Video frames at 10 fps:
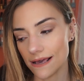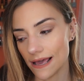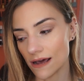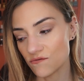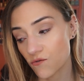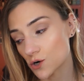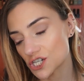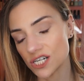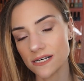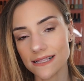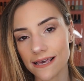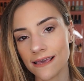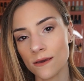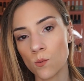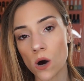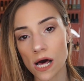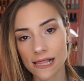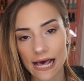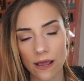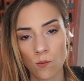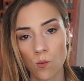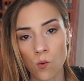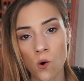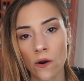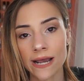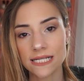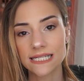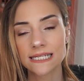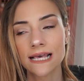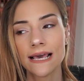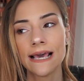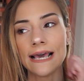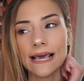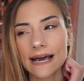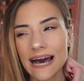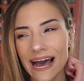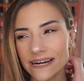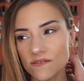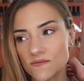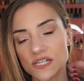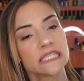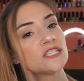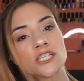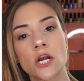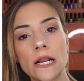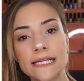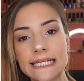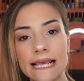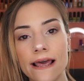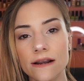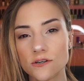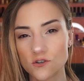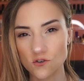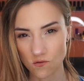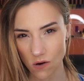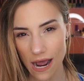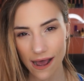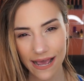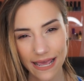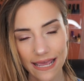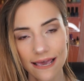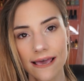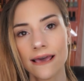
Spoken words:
Unfortunately, while I wore it, it kind of just started to get dry,